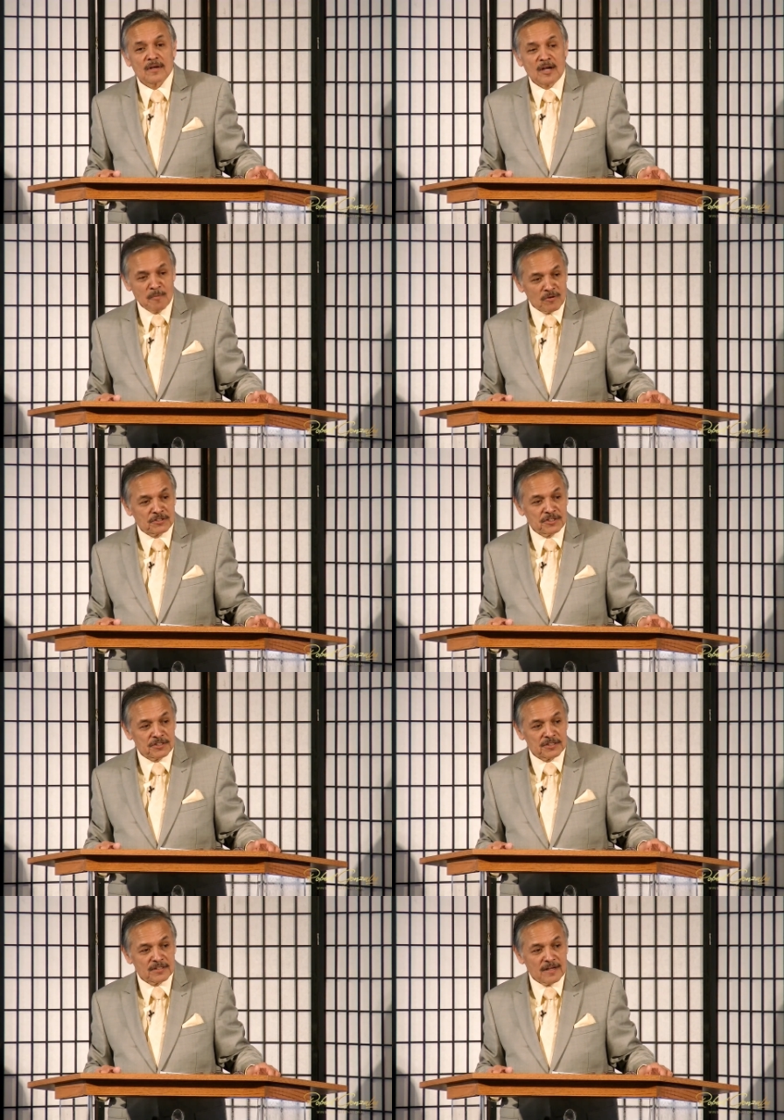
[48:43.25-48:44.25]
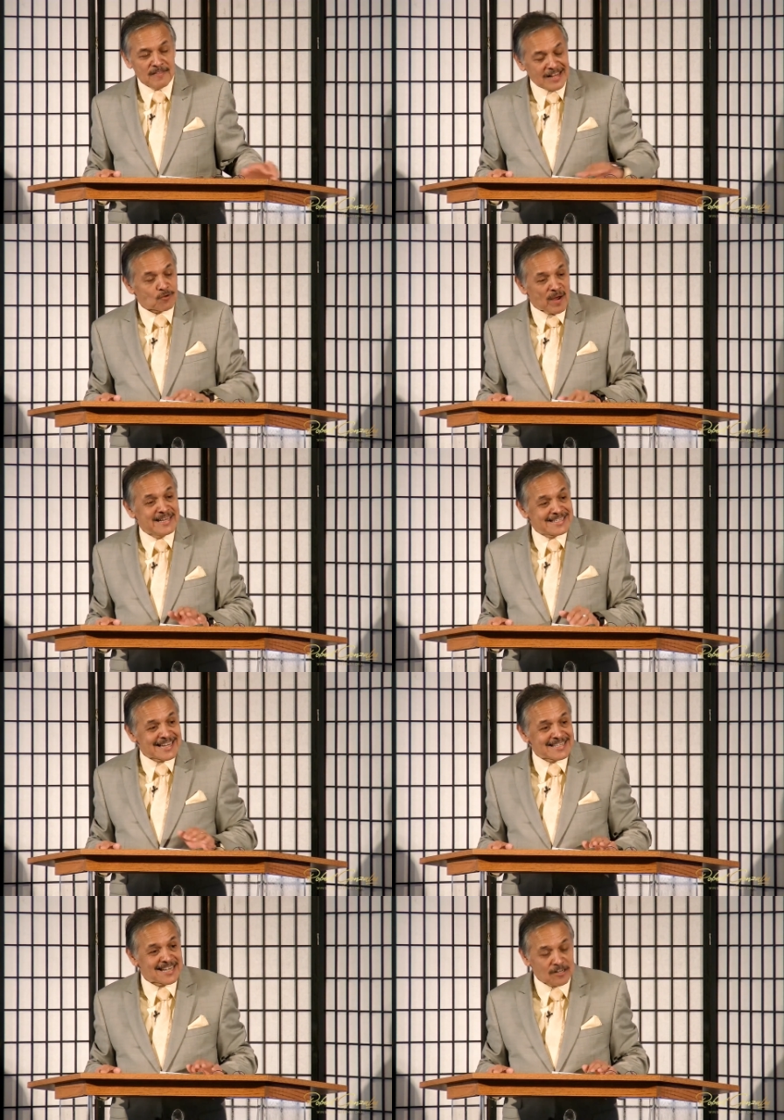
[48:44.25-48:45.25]
Come on, church. And that's why he
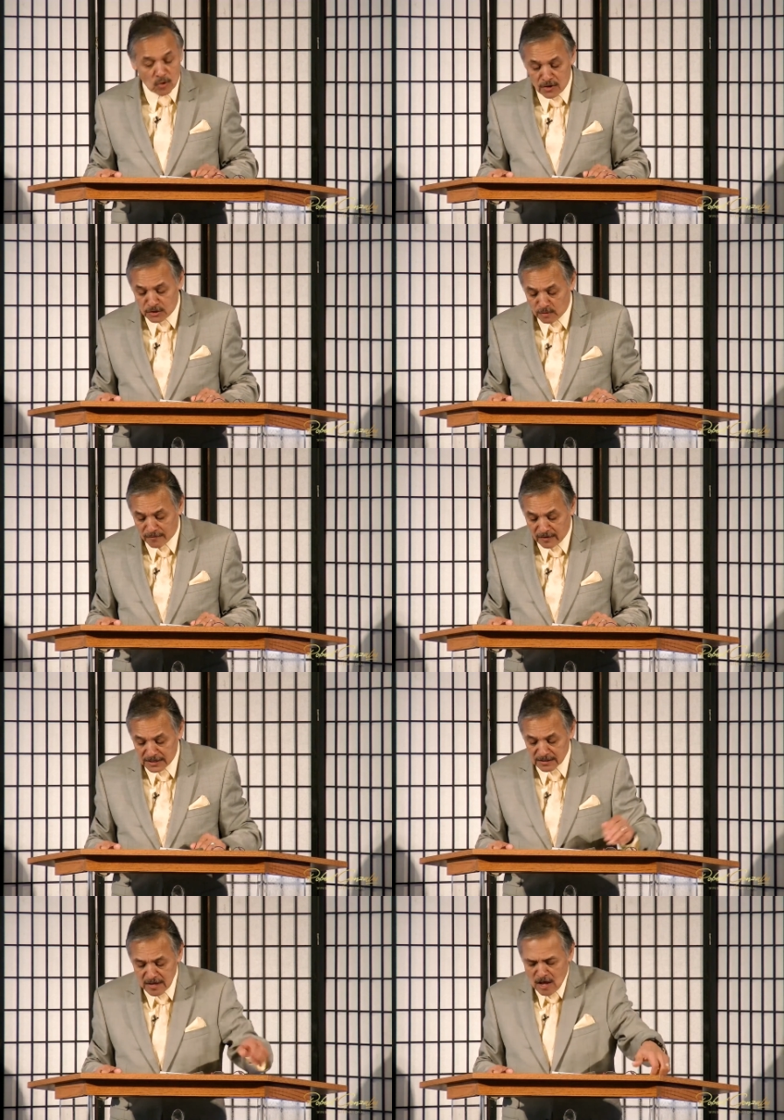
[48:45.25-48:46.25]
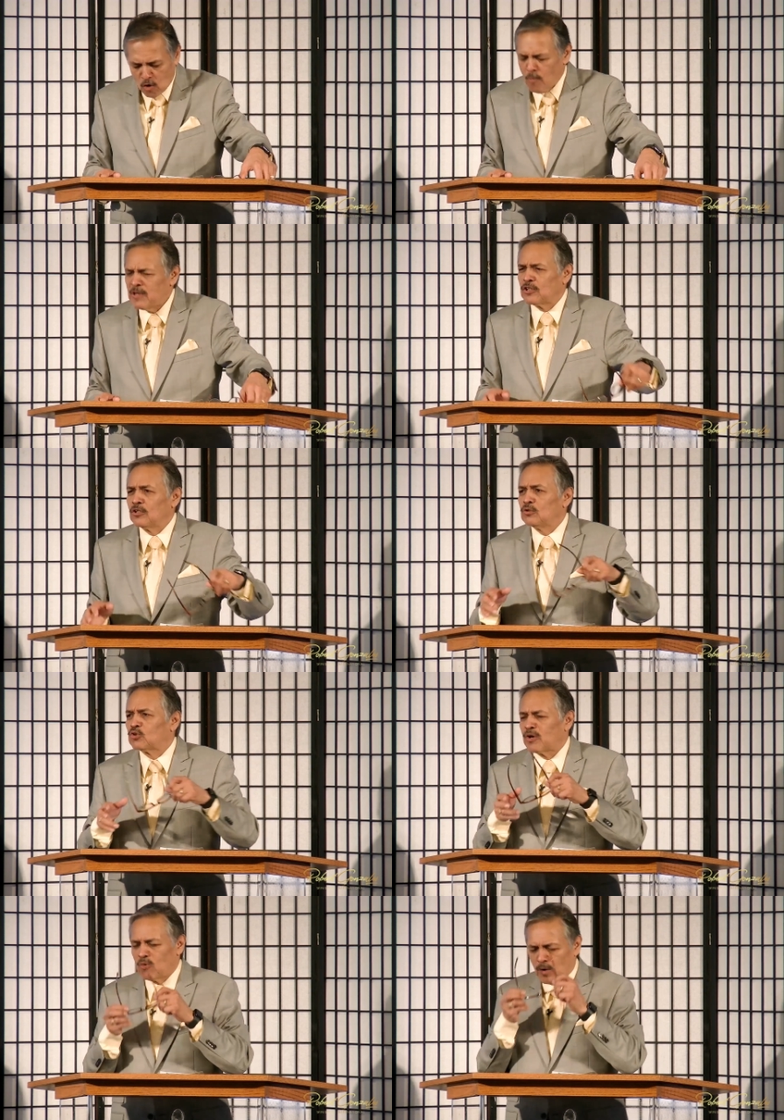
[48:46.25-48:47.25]
says that according to Revelation. Go with me to Luke
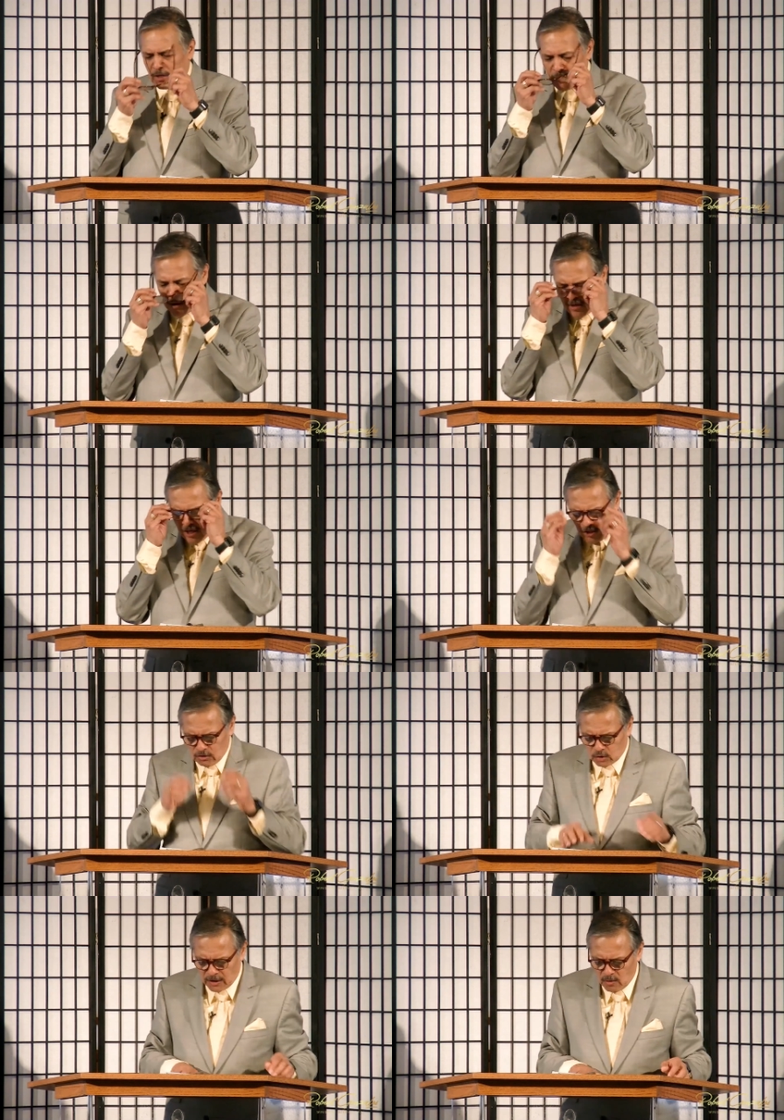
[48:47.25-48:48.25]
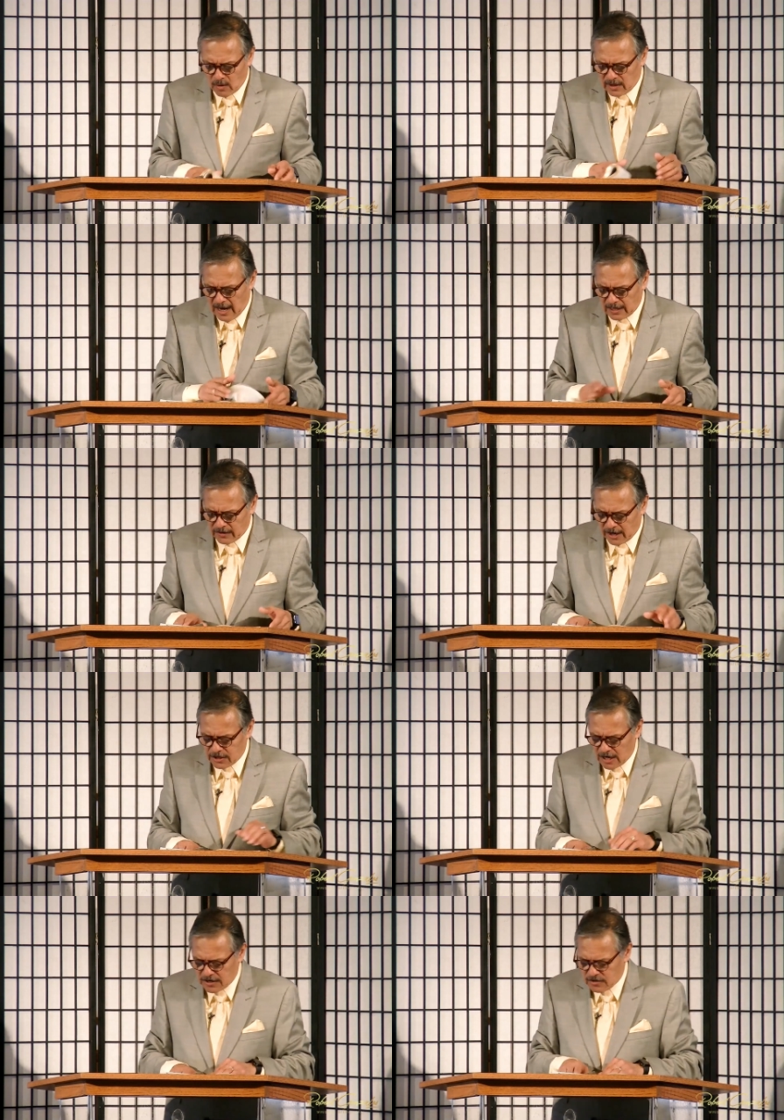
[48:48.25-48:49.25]
21. Come on. Luke 21.
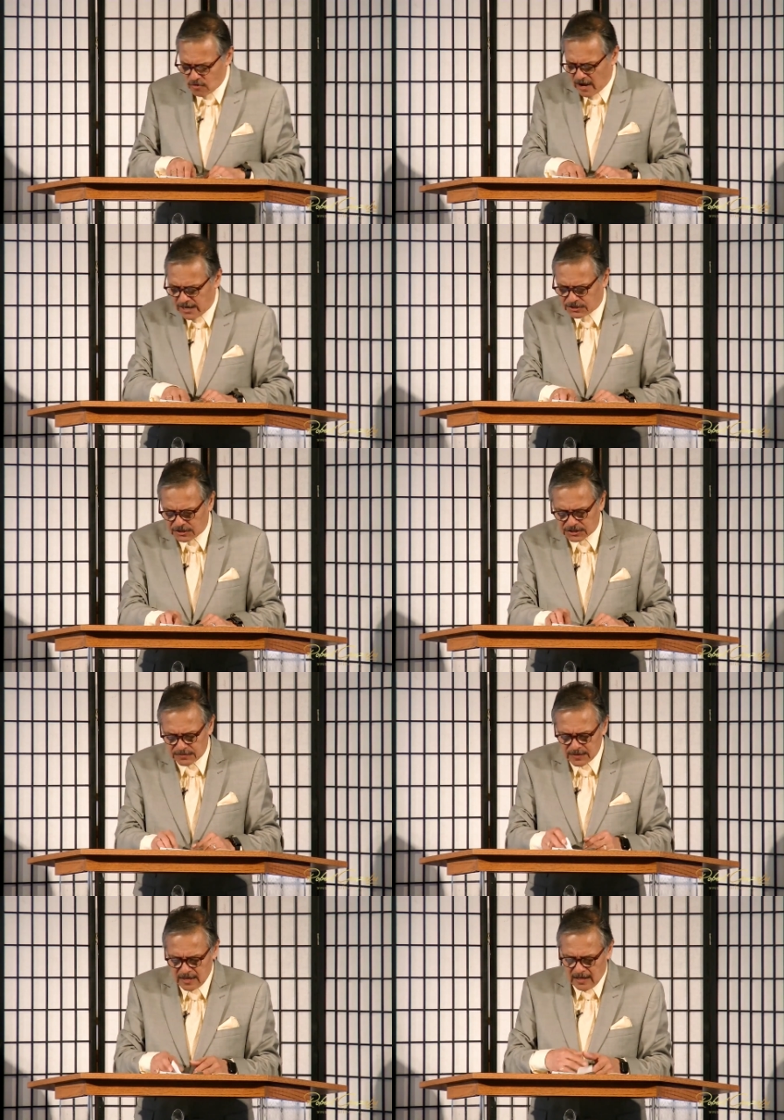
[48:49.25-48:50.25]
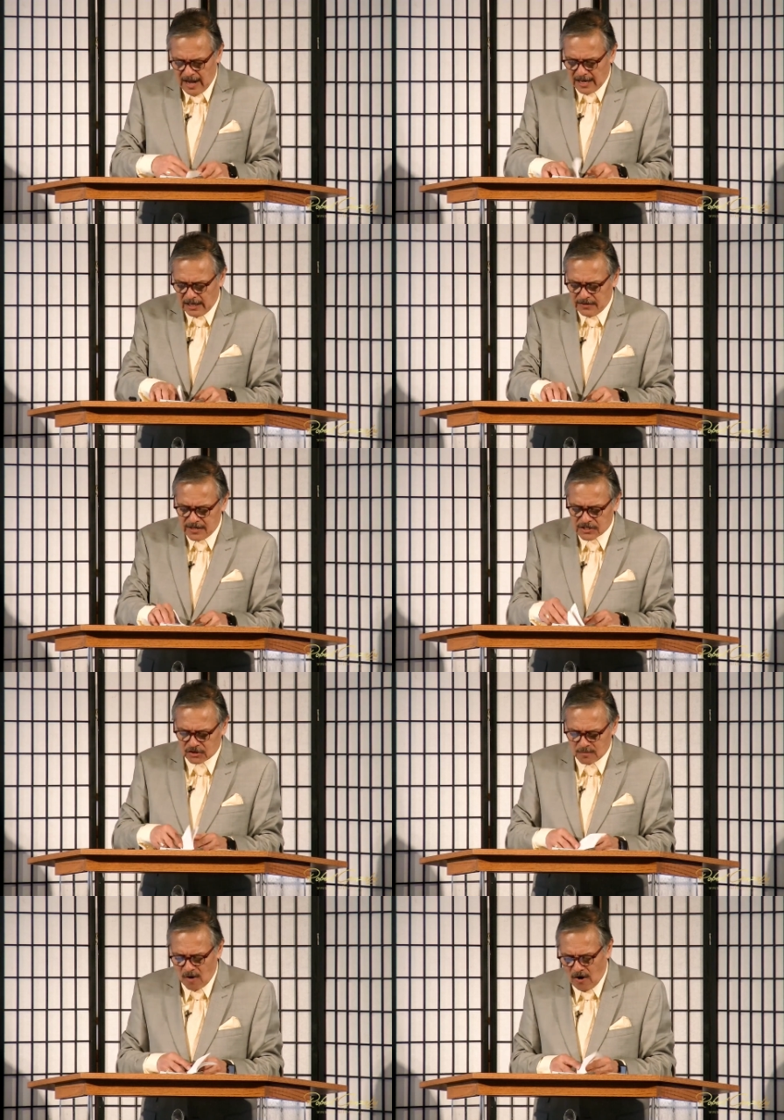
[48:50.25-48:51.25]
Hallelujah. Are you okay, church? Hallelujah. So
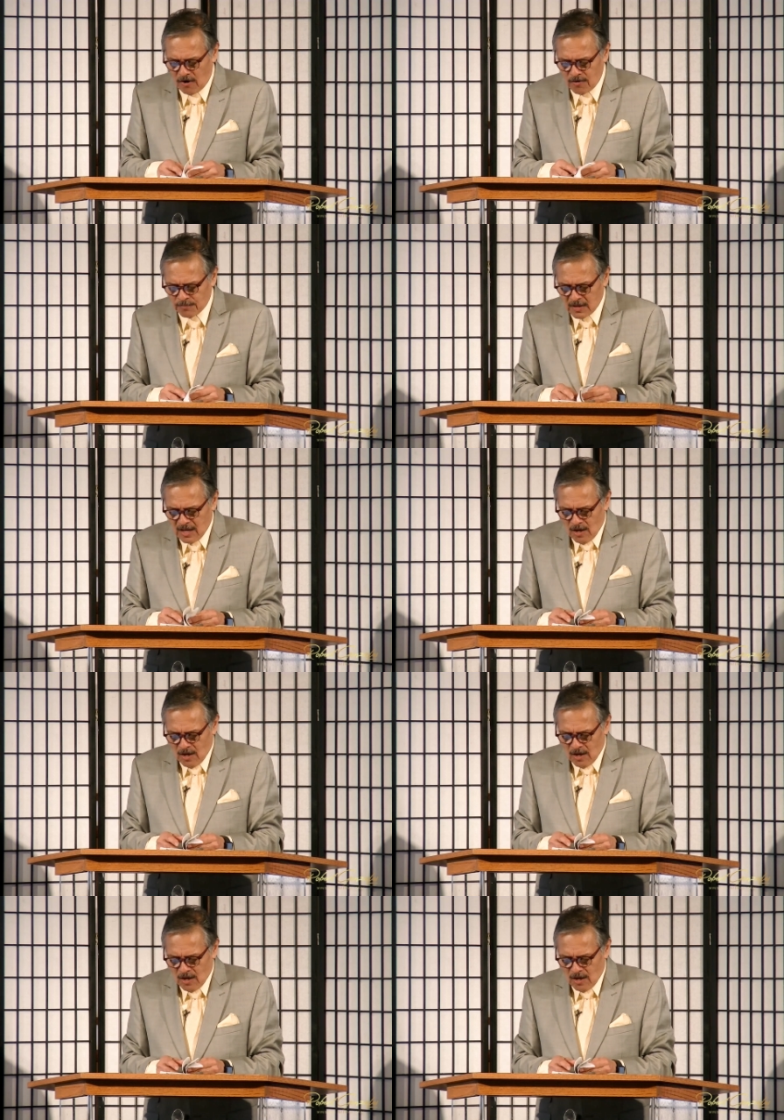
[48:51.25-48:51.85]
tomorrow,